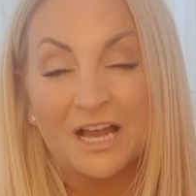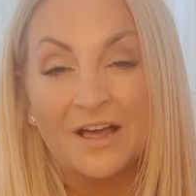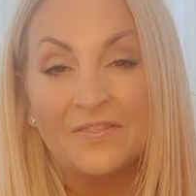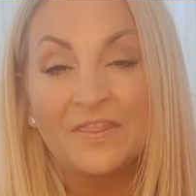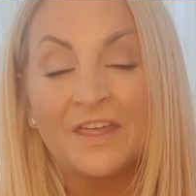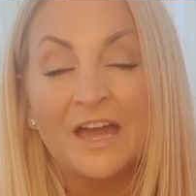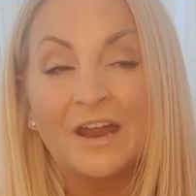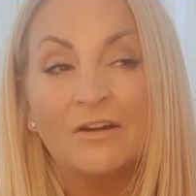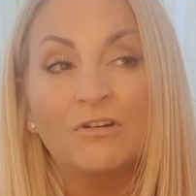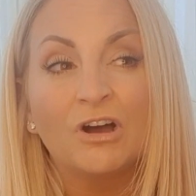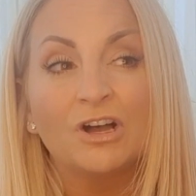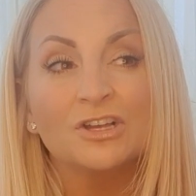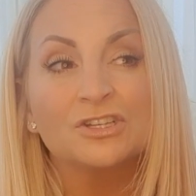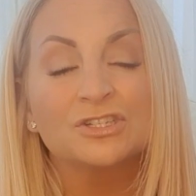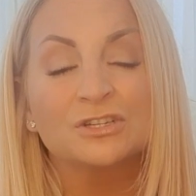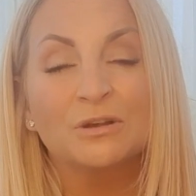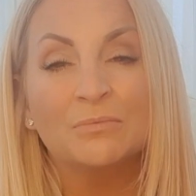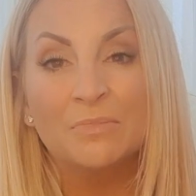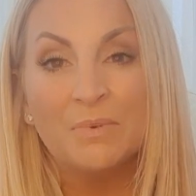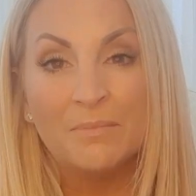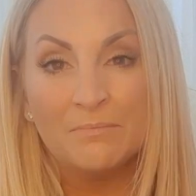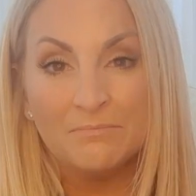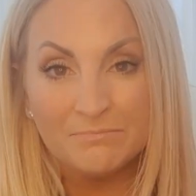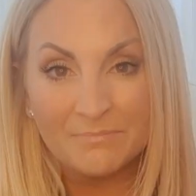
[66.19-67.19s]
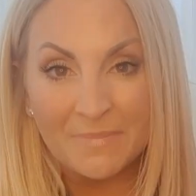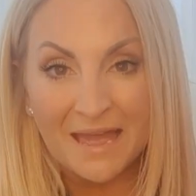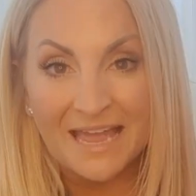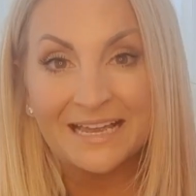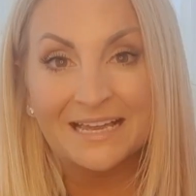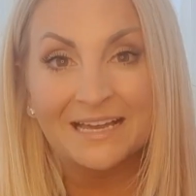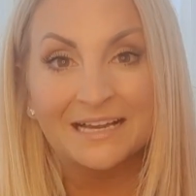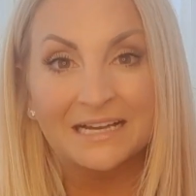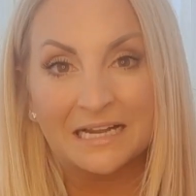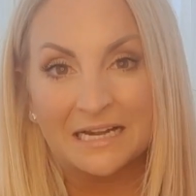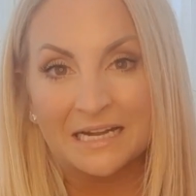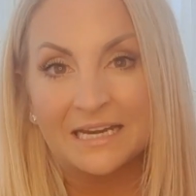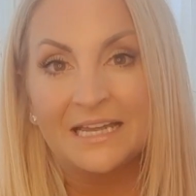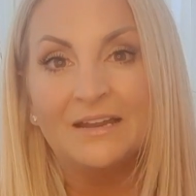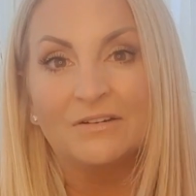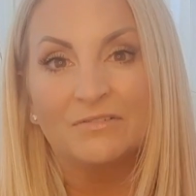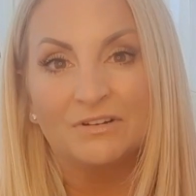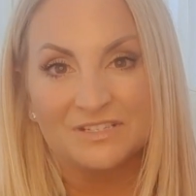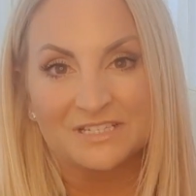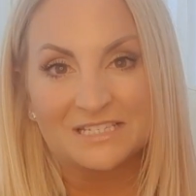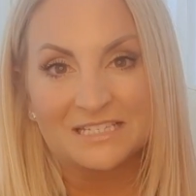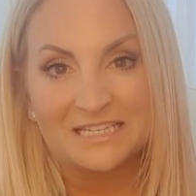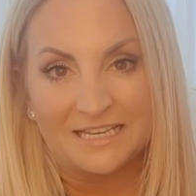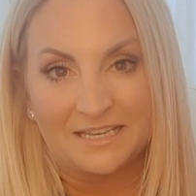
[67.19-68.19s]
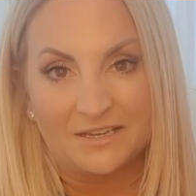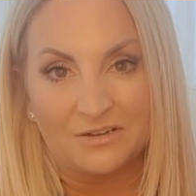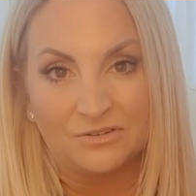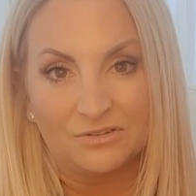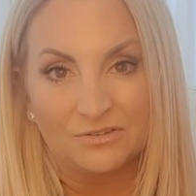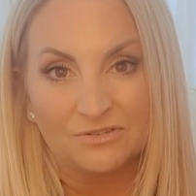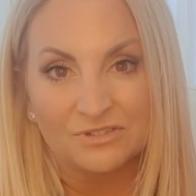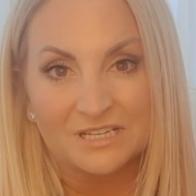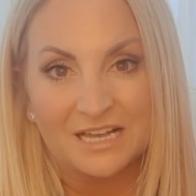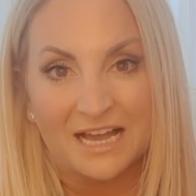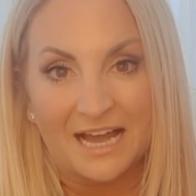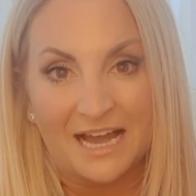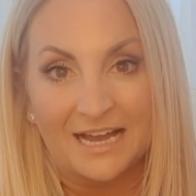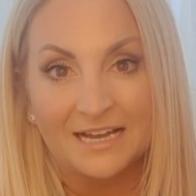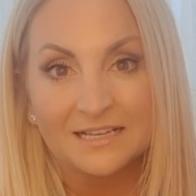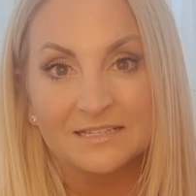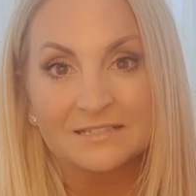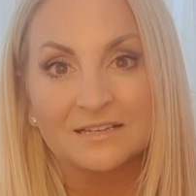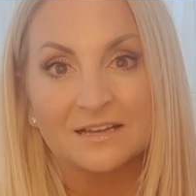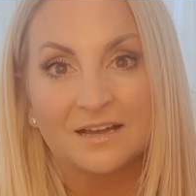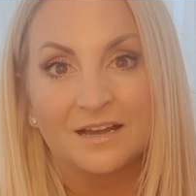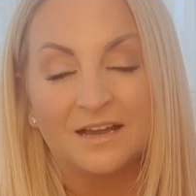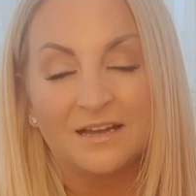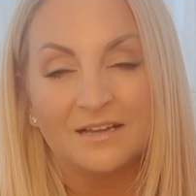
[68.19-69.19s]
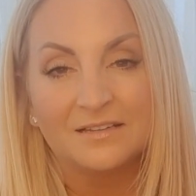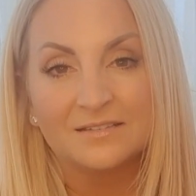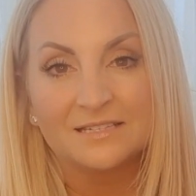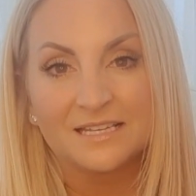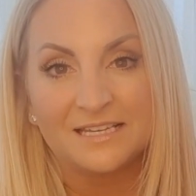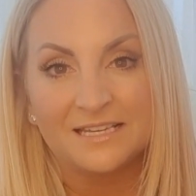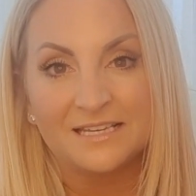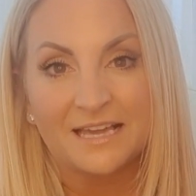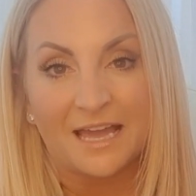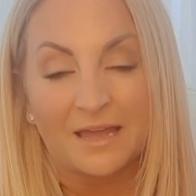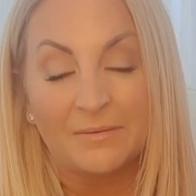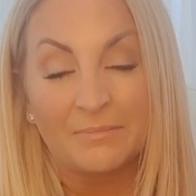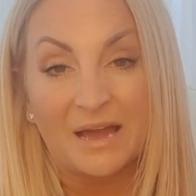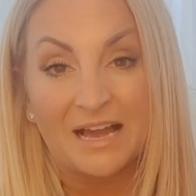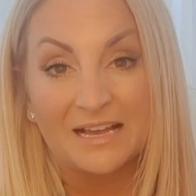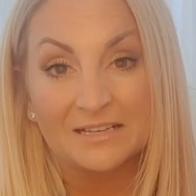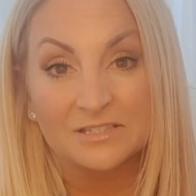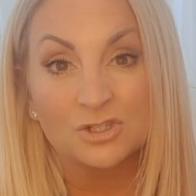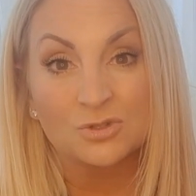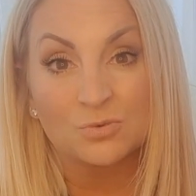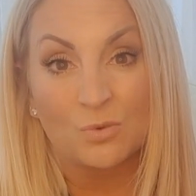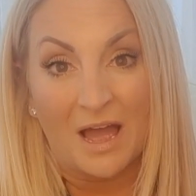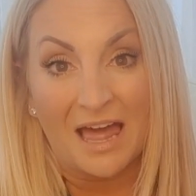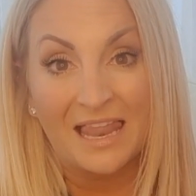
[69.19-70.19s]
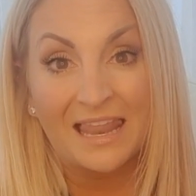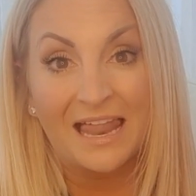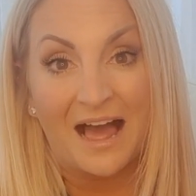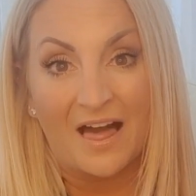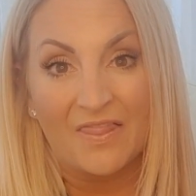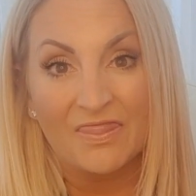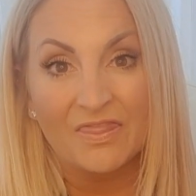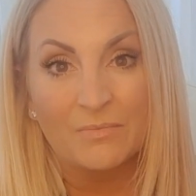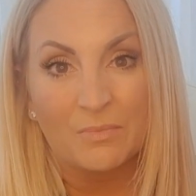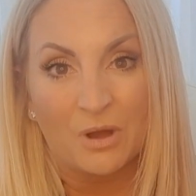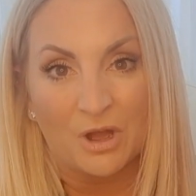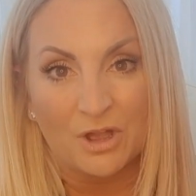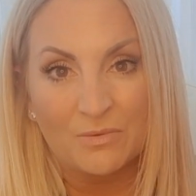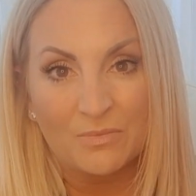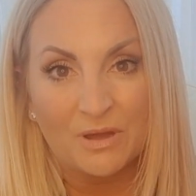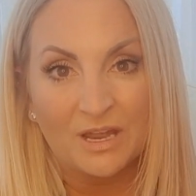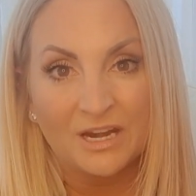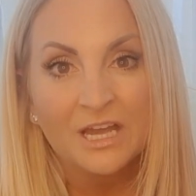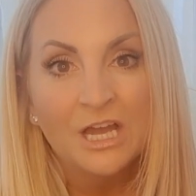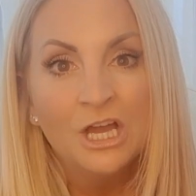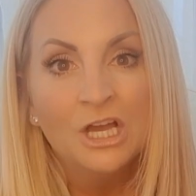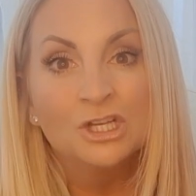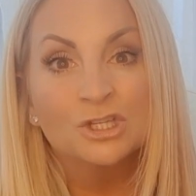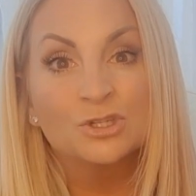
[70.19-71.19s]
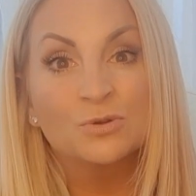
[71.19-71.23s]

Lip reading: and there are some mega clearance deals at TK Maxx as well at the moment,